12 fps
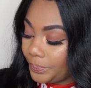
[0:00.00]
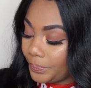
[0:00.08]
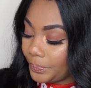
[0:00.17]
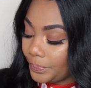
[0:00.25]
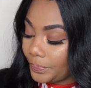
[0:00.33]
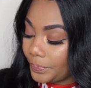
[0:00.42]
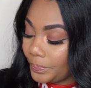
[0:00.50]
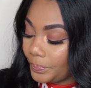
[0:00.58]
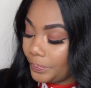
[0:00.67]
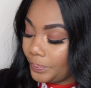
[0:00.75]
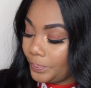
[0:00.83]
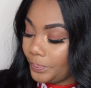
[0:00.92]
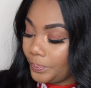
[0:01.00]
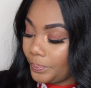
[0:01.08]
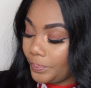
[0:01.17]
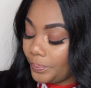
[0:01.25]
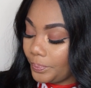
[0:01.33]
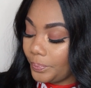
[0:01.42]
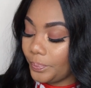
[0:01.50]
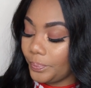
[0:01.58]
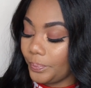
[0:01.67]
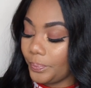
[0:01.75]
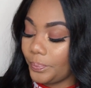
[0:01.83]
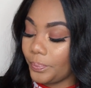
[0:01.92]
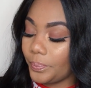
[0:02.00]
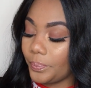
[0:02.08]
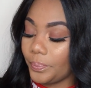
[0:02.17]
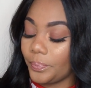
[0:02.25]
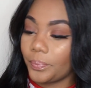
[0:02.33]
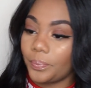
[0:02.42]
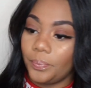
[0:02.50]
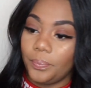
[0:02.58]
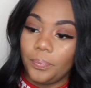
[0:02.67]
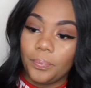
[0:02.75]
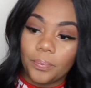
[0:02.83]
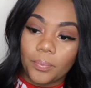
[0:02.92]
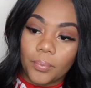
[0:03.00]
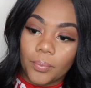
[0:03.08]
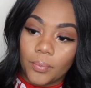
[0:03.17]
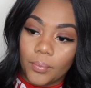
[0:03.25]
(no one is talking)